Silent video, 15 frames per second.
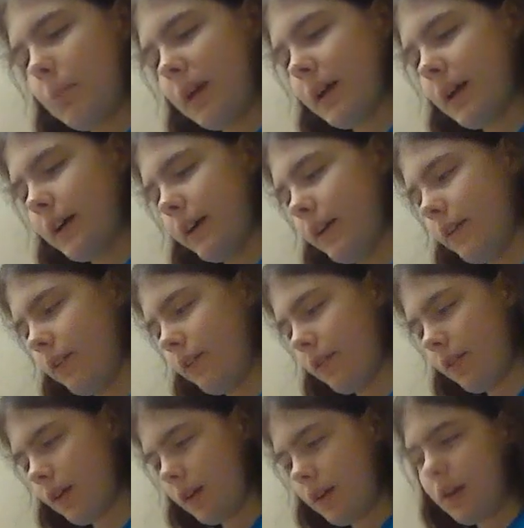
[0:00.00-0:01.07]

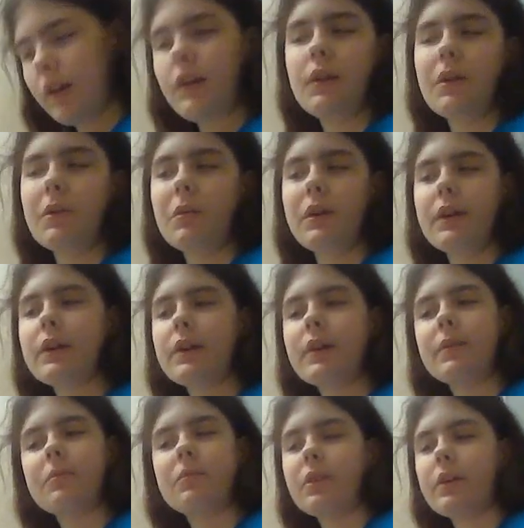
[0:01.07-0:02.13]
because you don't want
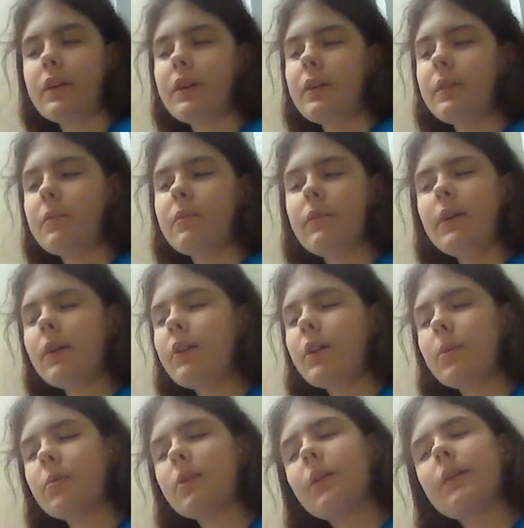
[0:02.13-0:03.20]
your dirty
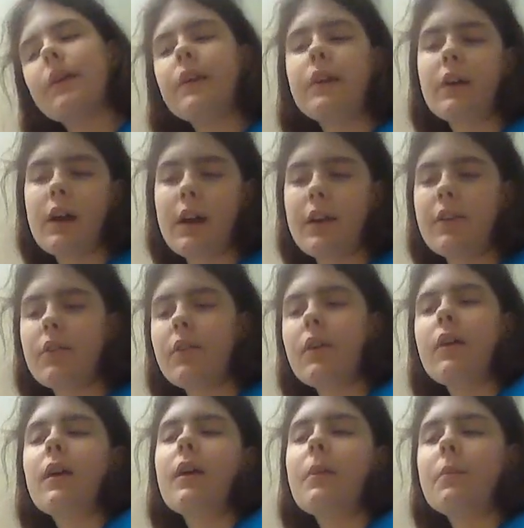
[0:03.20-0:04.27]
fingertips going in your eyes
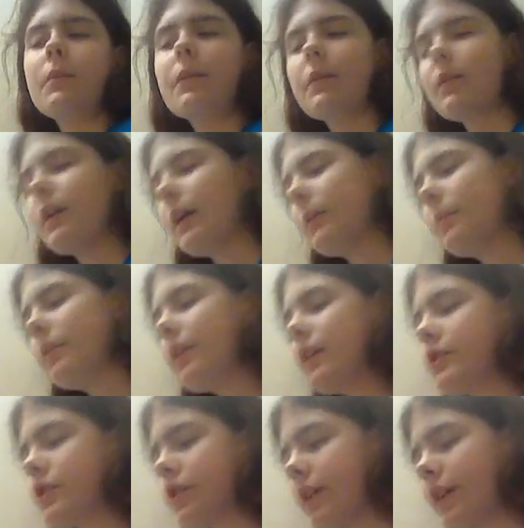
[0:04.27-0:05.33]
and
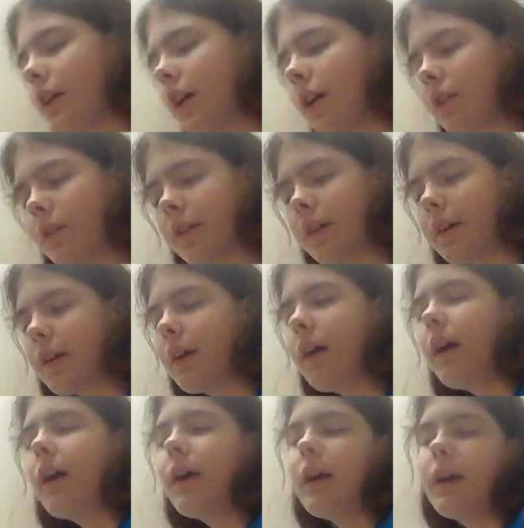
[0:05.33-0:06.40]
potentially causing
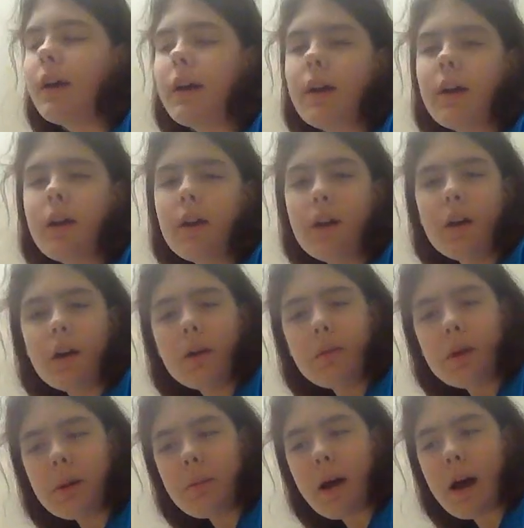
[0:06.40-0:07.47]

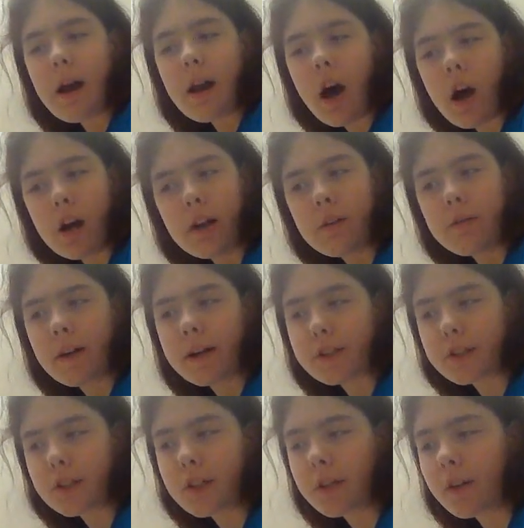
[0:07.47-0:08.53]
really bad eye
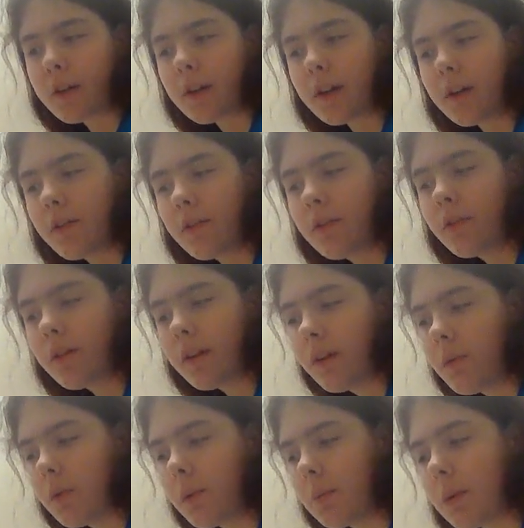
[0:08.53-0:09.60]
infection, because then
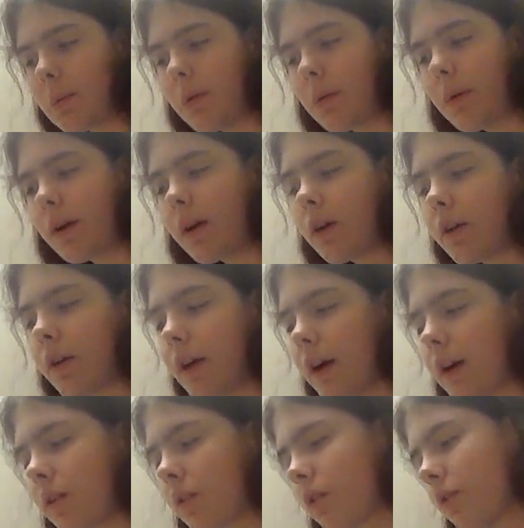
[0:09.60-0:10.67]
you wouldn't be able to wear
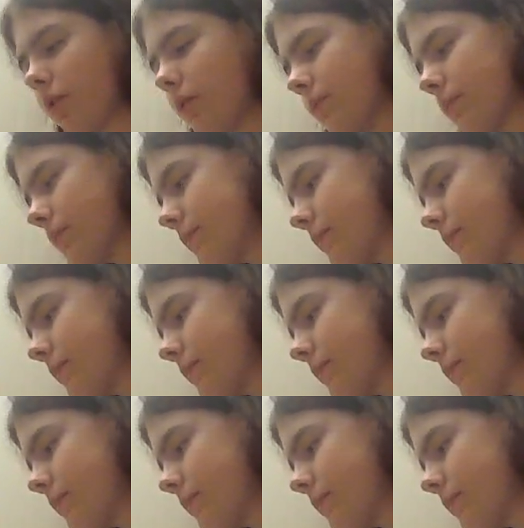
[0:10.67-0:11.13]
contacts.